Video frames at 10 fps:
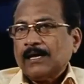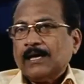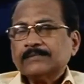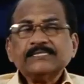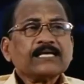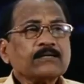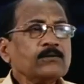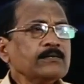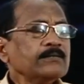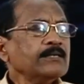These are all
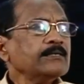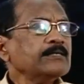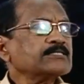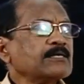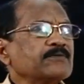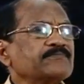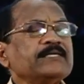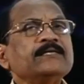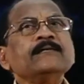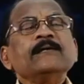some of
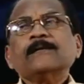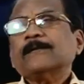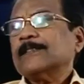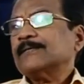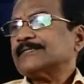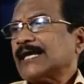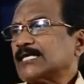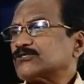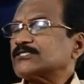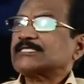the taxes,